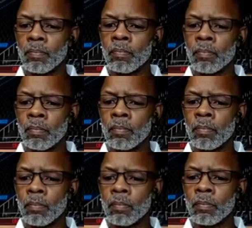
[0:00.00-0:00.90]
and they
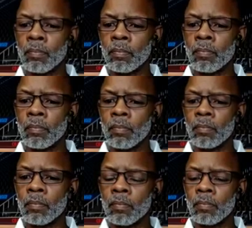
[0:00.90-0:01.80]
allow you to
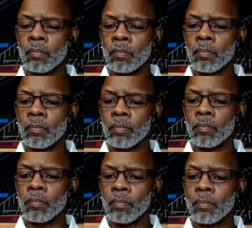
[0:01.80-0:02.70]
be who you are.
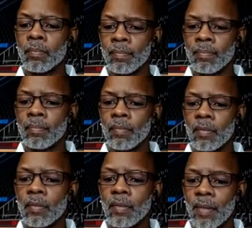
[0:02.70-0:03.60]

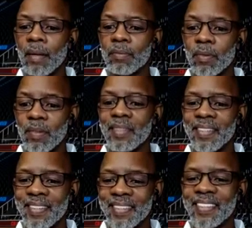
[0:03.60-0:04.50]
They have
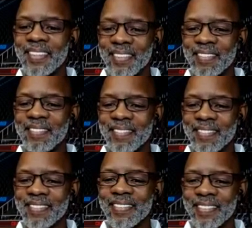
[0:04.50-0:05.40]
no
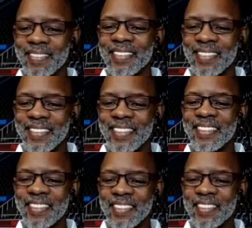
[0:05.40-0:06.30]
expectations, and
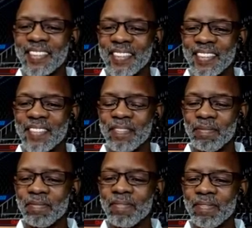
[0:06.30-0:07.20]
as a result,
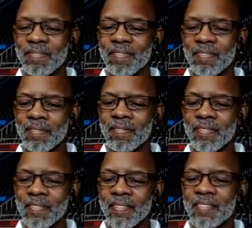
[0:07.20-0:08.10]
they're open.
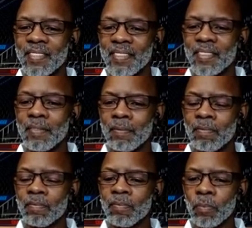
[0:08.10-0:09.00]
And if
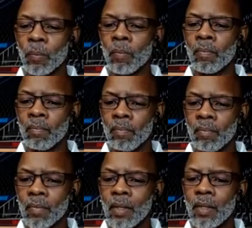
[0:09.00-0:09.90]
you're open
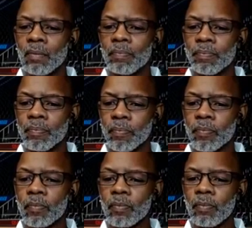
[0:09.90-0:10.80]
to, you can develop a
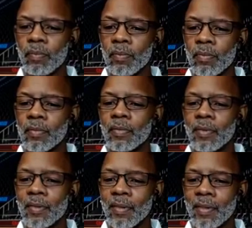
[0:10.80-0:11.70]
rapport with
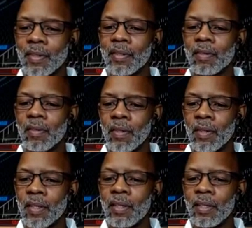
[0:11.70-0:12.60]
them. And